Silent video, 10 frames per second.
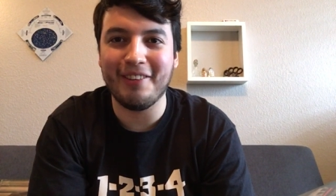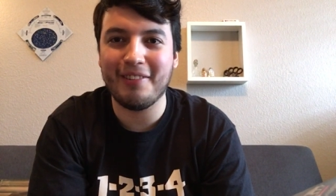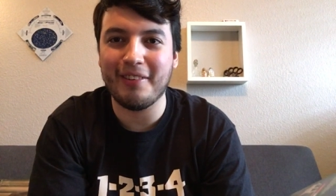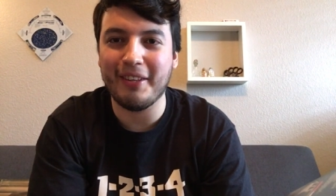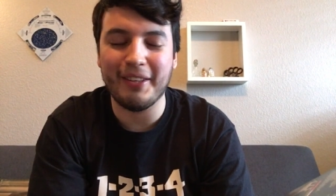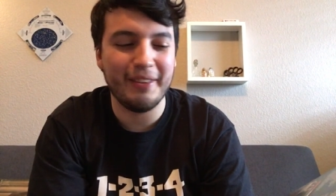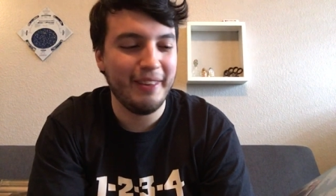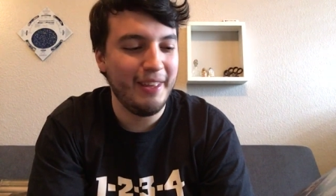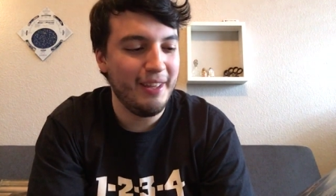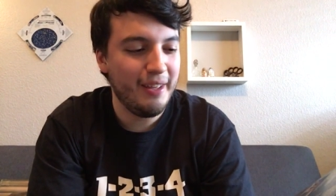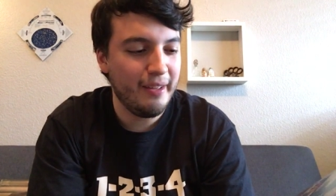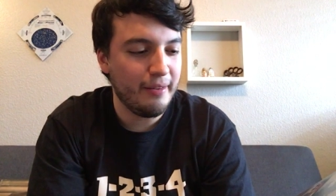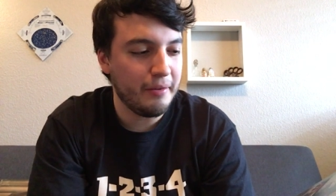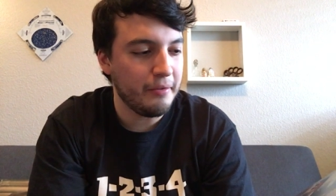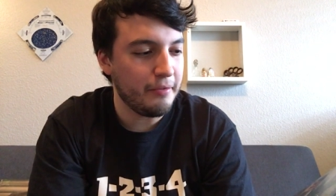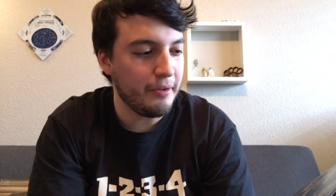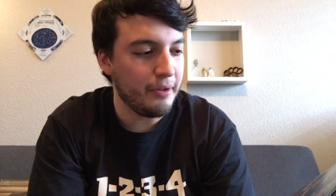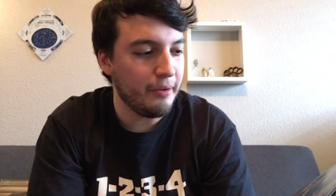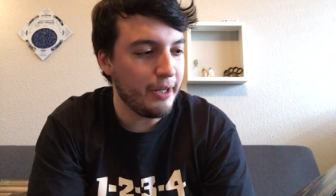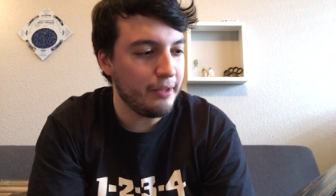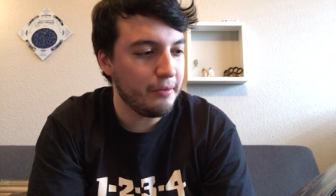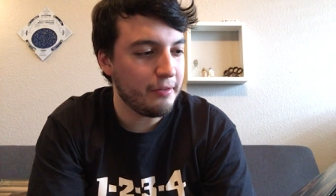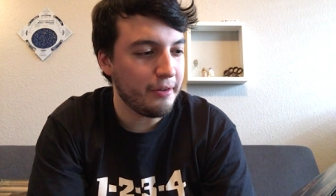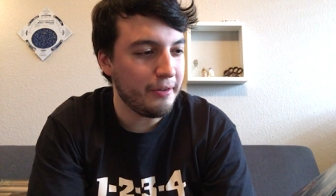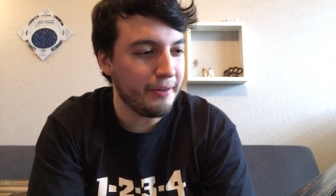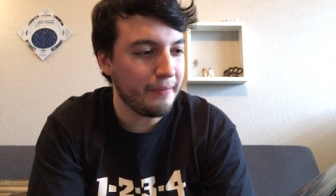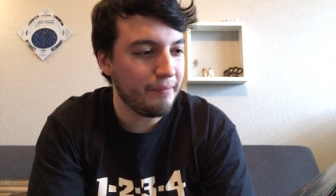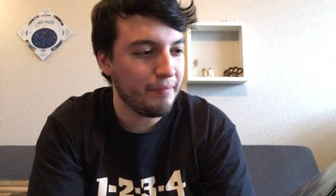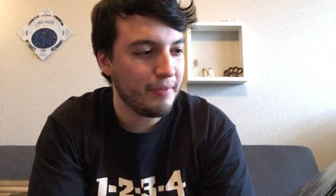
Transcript: it's a very great song.